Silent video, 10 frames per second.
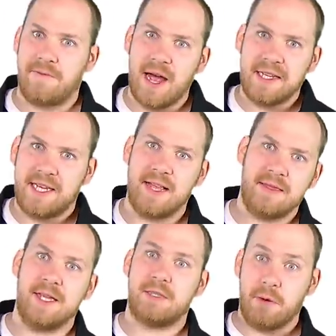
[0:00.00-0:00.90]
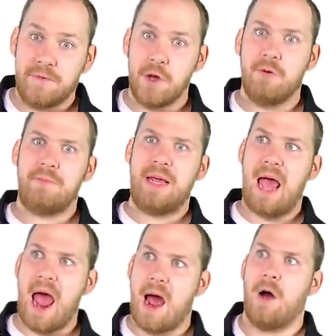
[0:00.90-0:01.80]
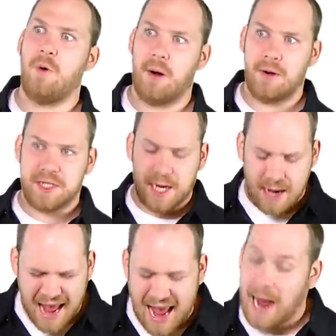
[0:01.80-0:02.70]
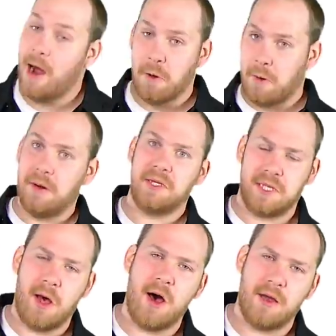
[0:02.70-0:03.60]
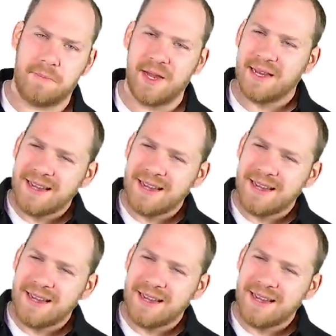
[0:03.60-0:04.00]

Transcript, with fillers: if I didn't, this review would be hours and hours long. But